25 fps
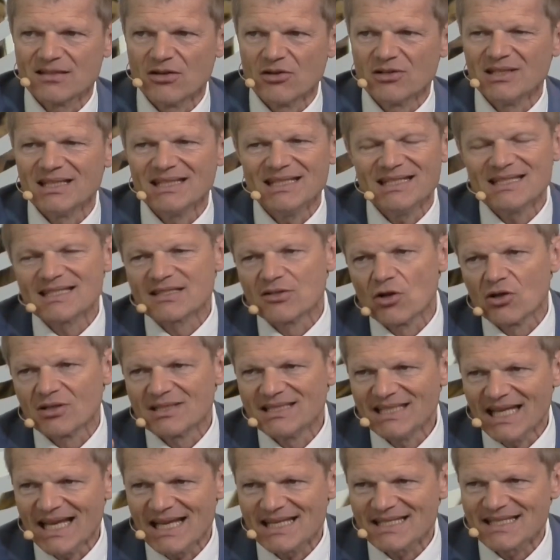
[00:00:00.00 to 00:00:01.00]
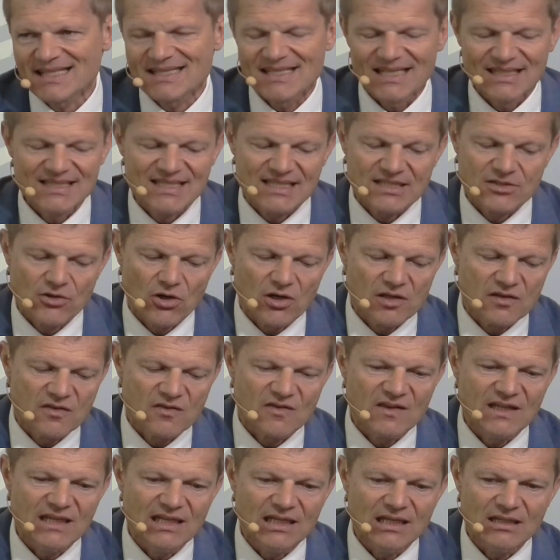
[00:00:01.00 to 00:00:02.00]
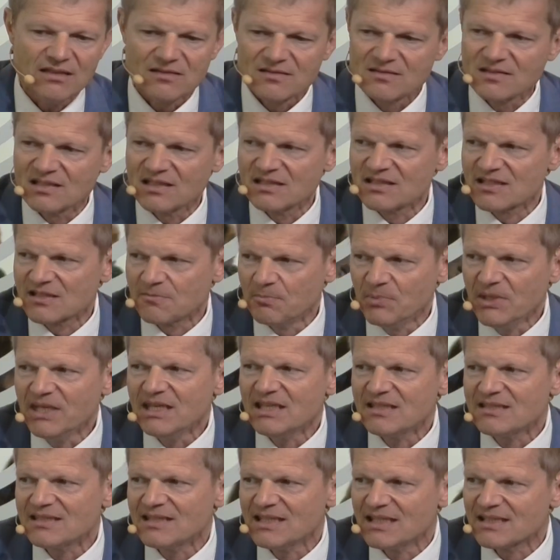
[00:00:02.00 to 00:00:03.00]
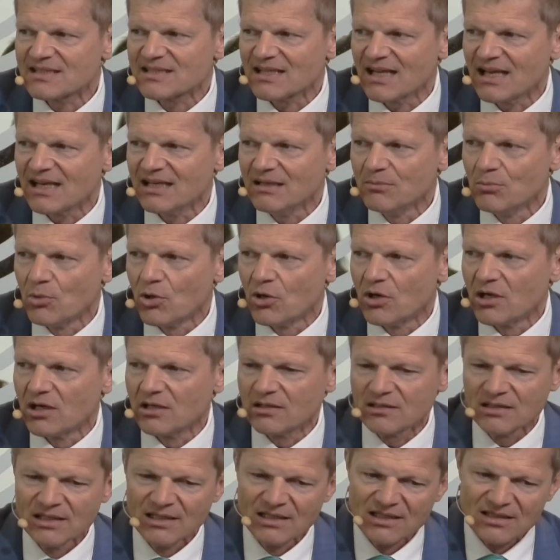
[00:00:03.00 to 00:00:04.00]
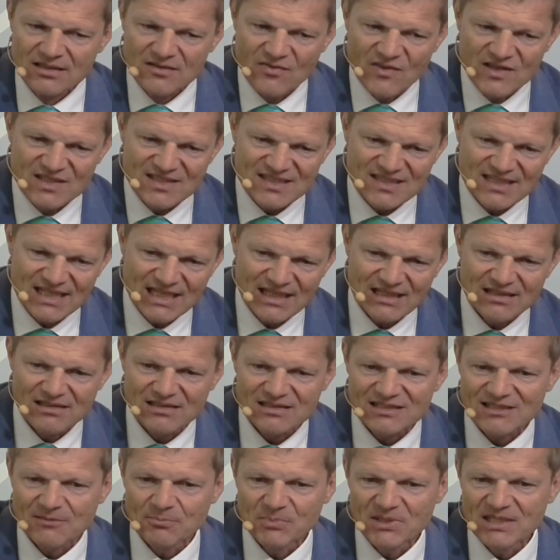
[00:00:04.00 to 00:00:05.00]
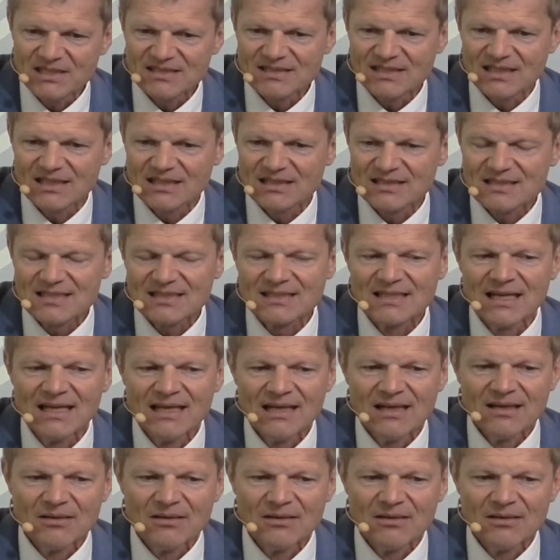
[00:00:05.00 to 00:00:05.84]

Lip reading: well, it's not tests, it's not the species anymore, the single species,